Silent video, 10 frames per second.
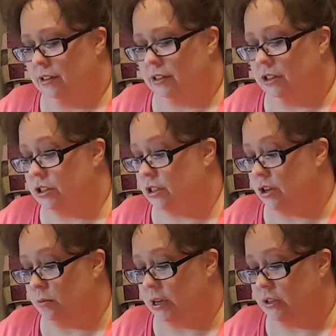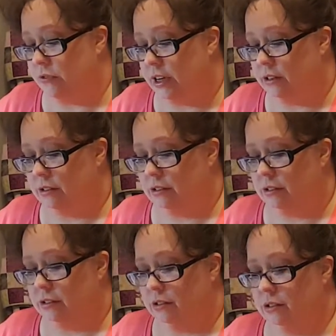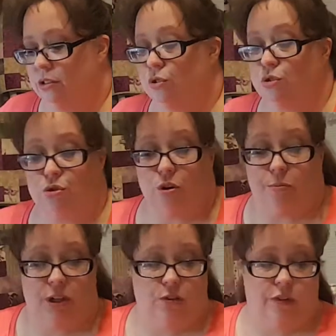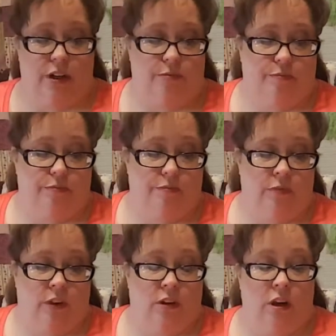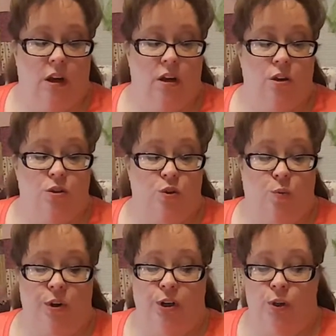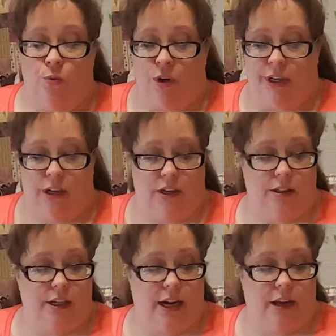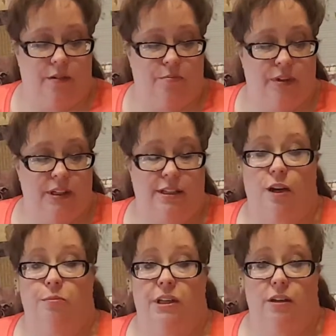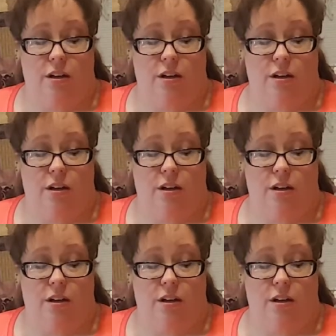It's just so much fun. So much fun. So what are you working on today? Please tell me in the